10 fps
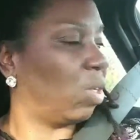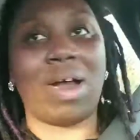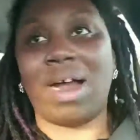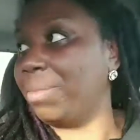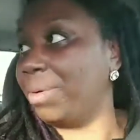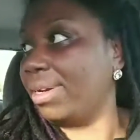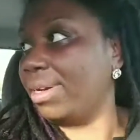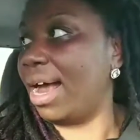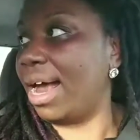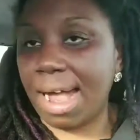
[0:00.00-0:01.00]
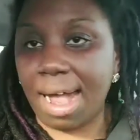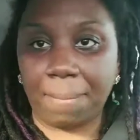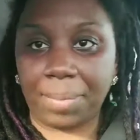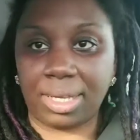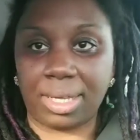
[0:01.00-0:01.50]
Which is why I'm not
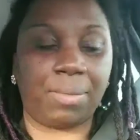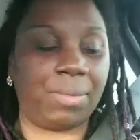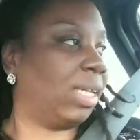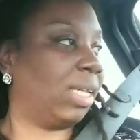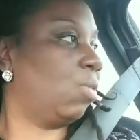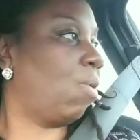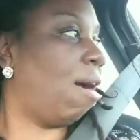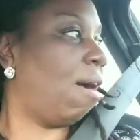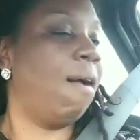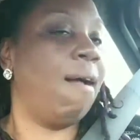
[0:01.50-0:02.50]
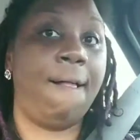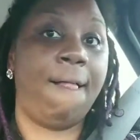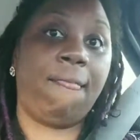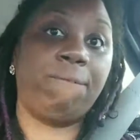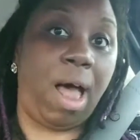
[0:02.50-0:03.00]
happy that we have to do our
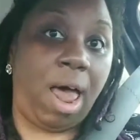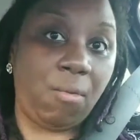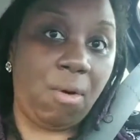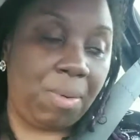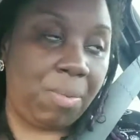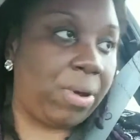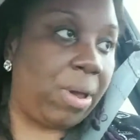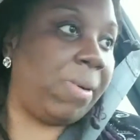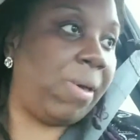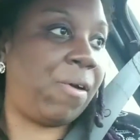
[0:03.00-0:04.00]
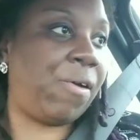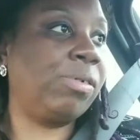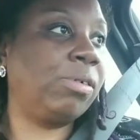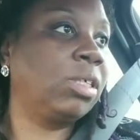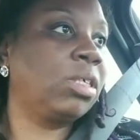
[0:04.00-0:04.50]
follow-up
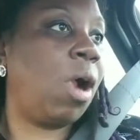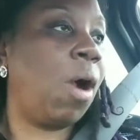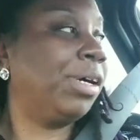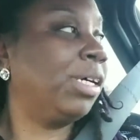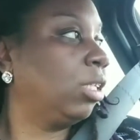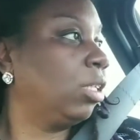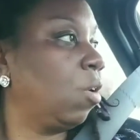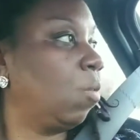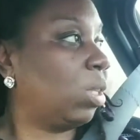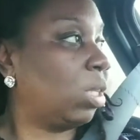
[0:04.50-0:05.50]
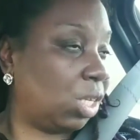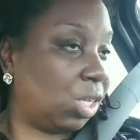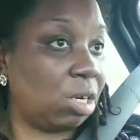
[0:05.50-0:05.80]
appointment with